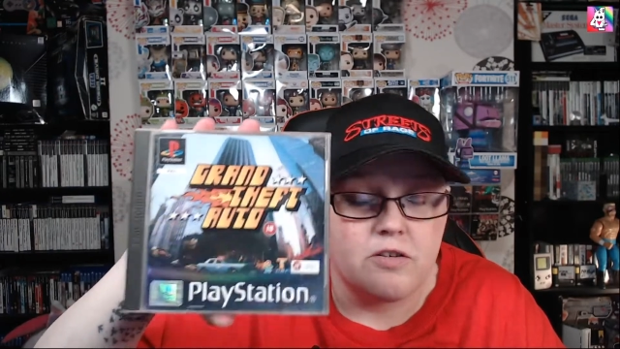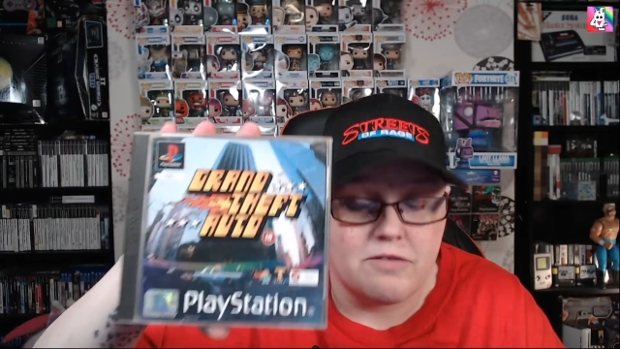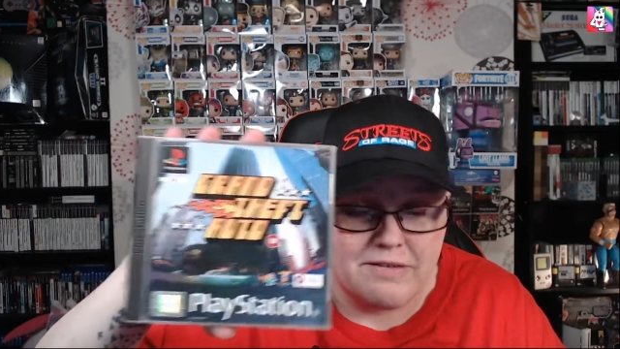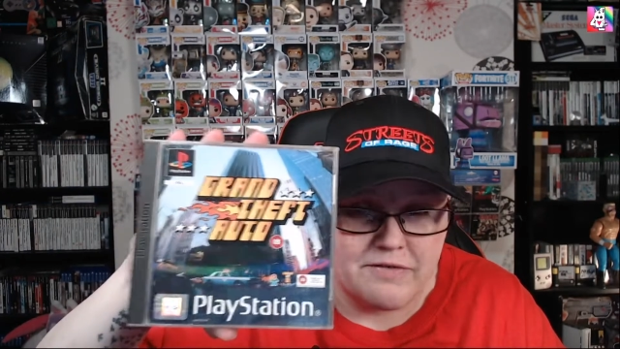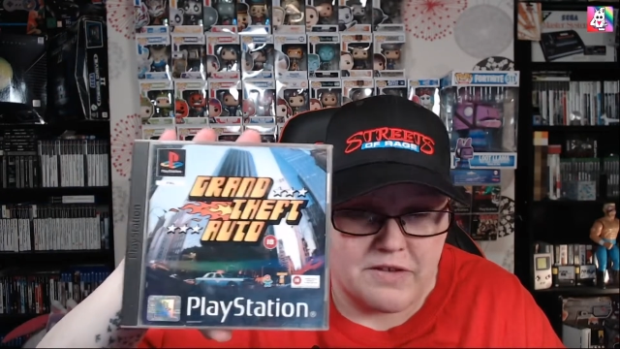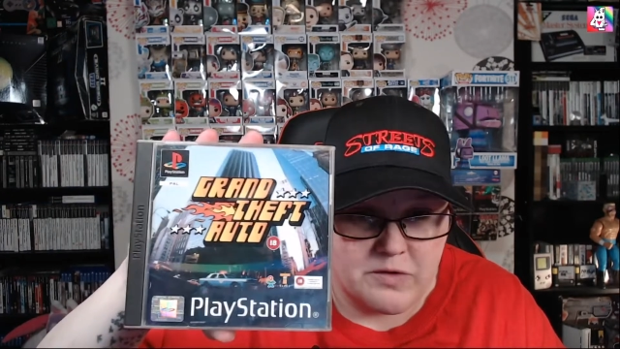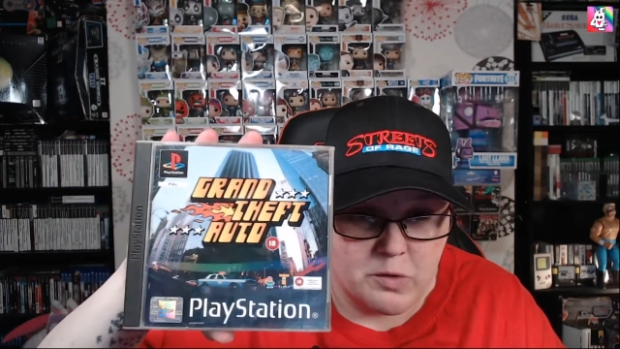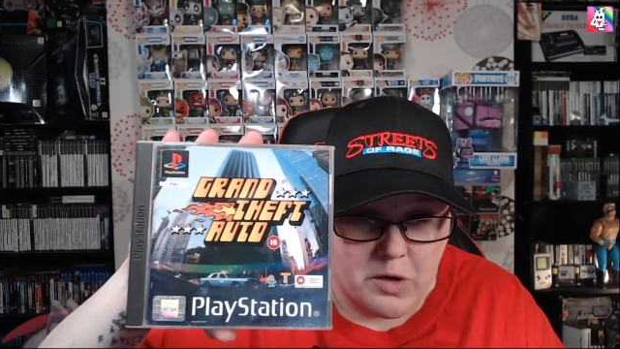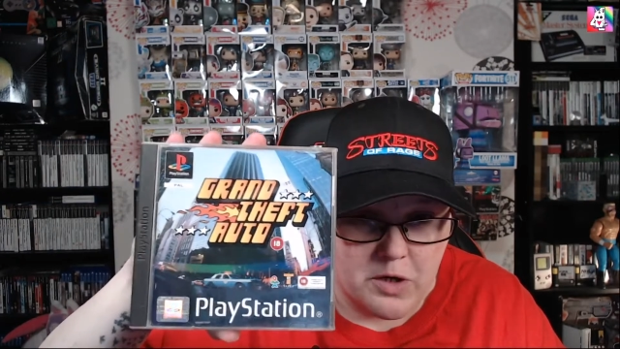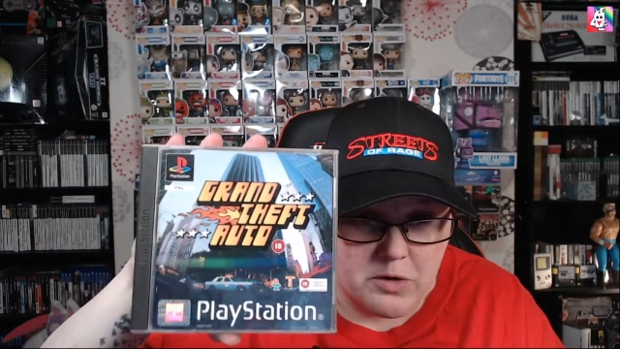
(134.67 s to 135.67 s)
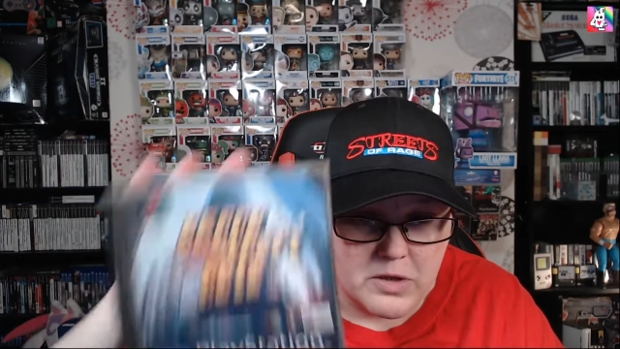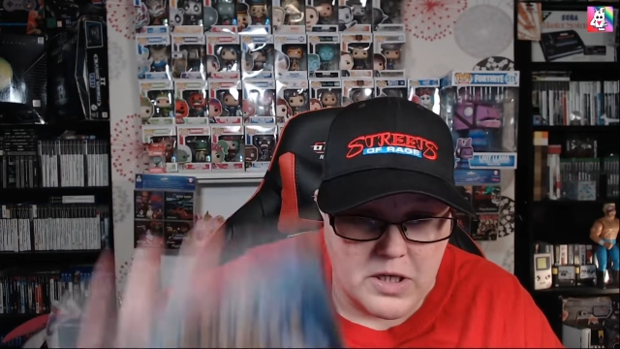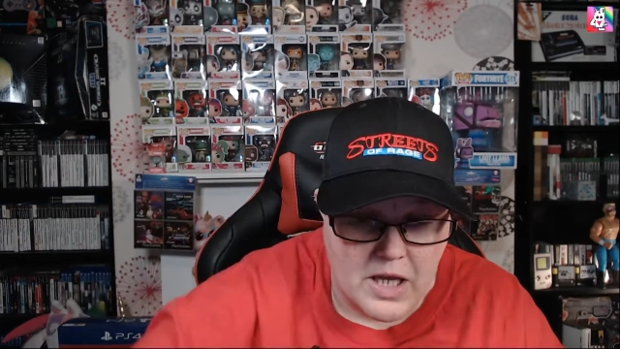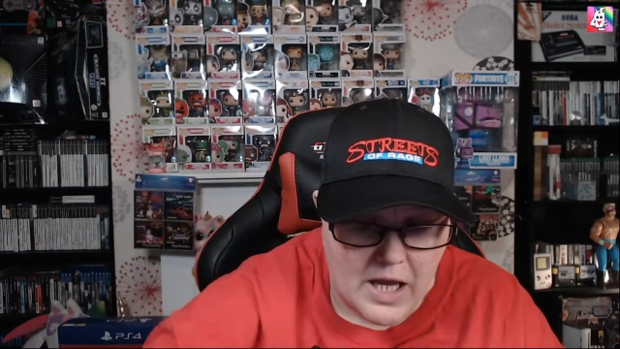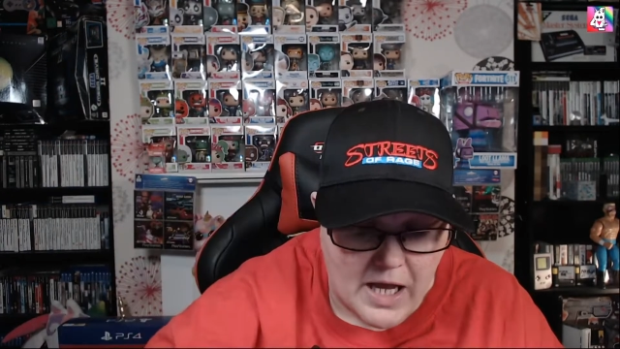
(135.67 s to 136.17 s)
Grand Theft Auto,
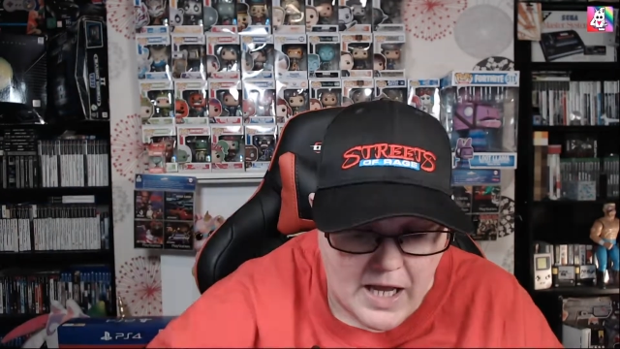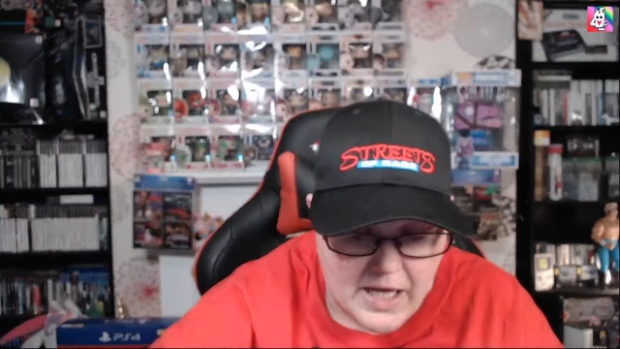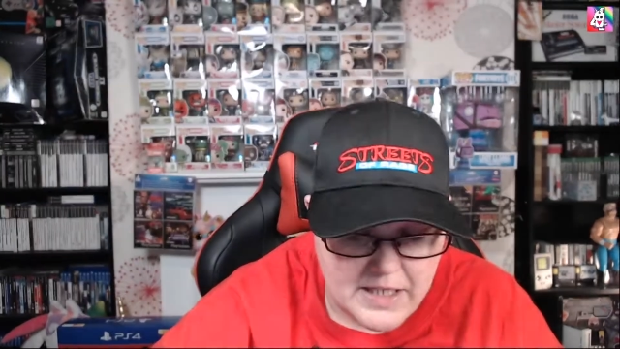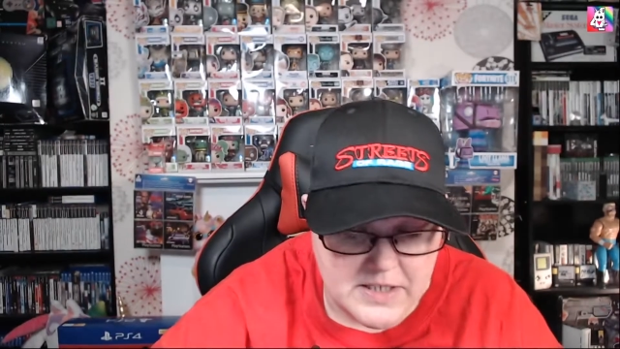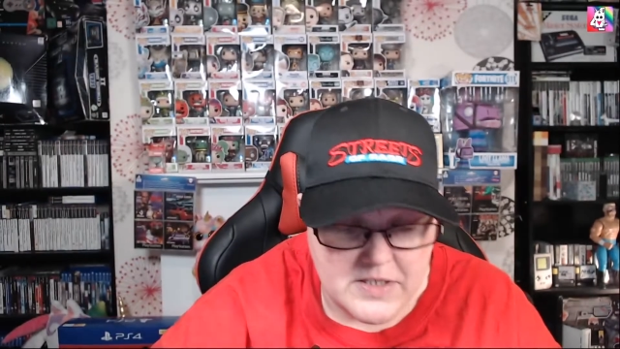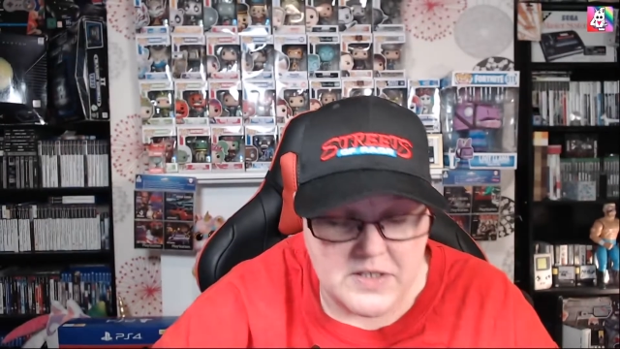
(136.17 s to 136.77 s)
and